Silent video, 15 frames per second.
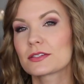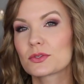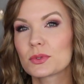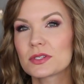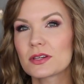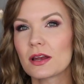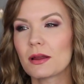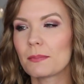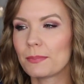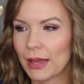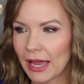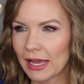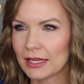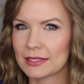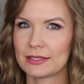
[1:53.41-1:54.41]
So it's not a
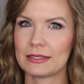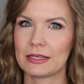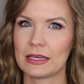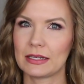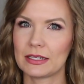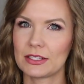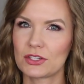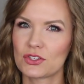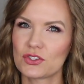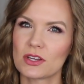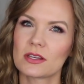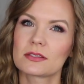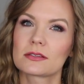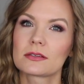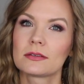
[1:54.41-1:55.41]
bad scent. It's
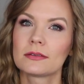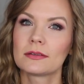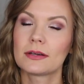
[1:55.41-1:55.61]
just,